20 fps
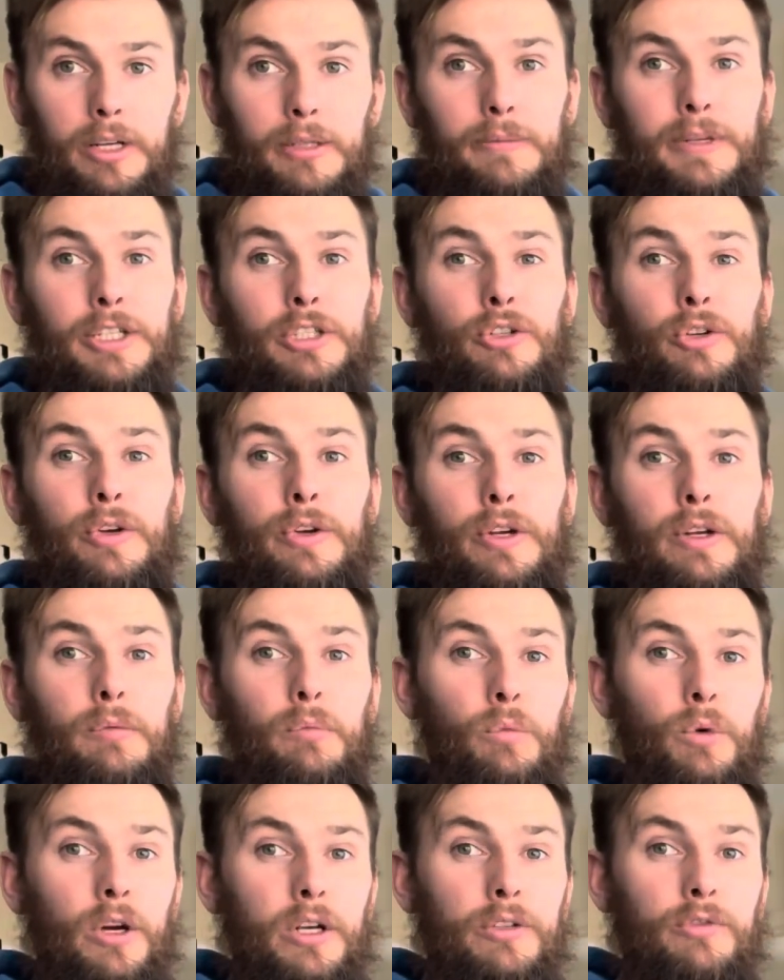make sure it
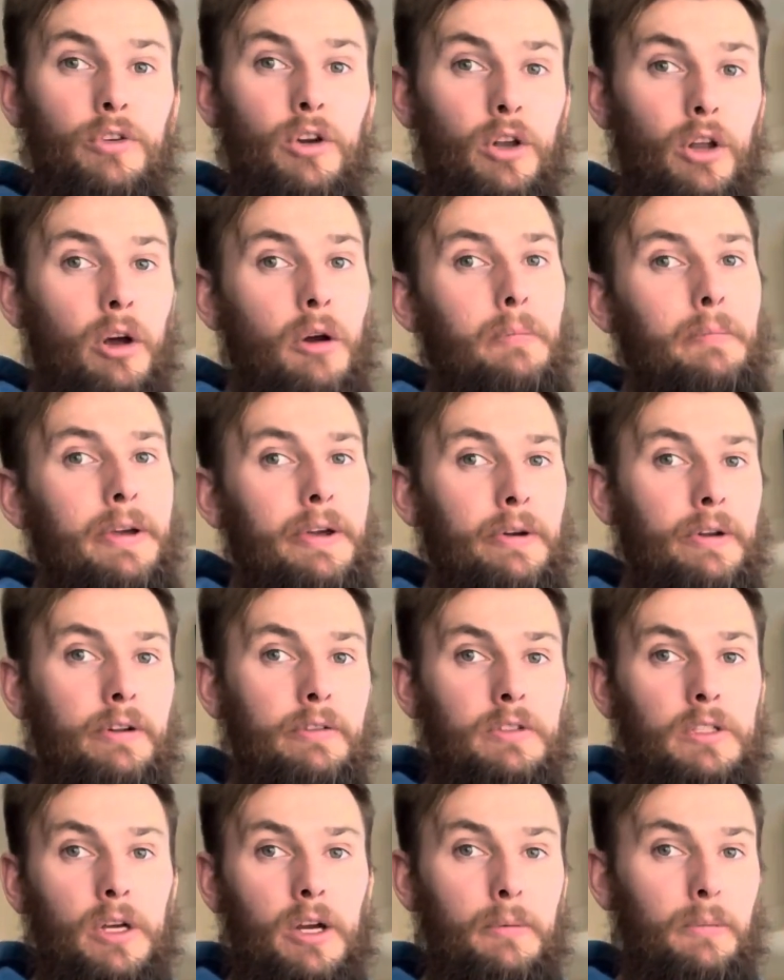works for a long period of
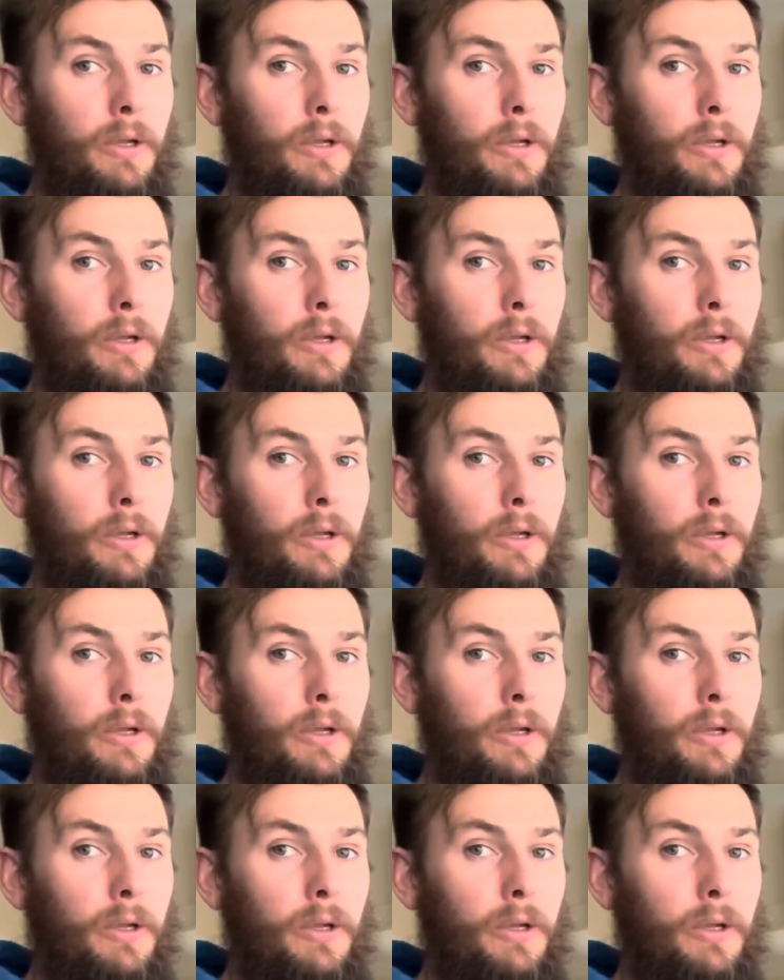time.